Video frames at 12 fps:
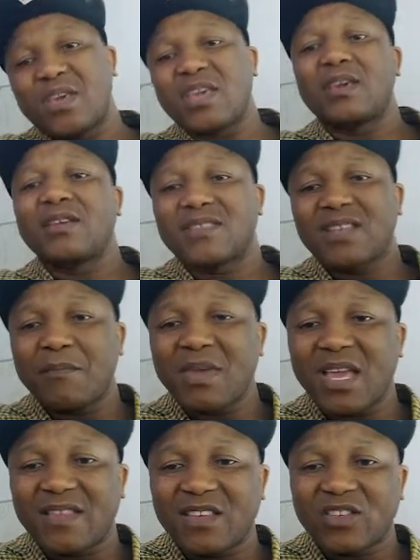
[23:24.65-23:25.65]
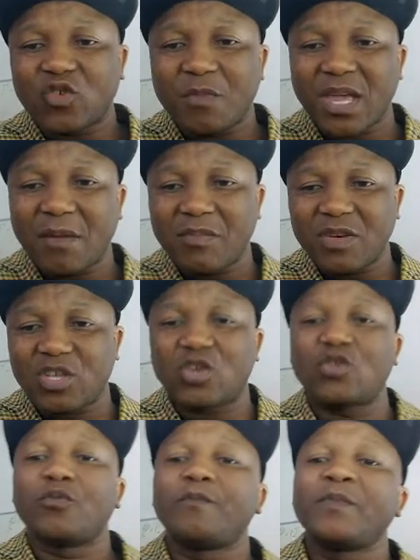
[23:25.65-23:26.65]
p. Same here, this q became
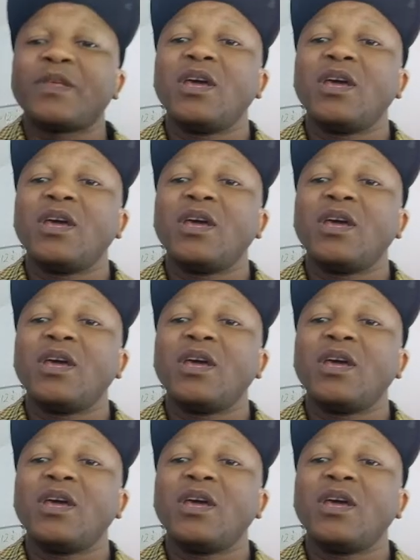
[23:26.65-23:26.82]
dq.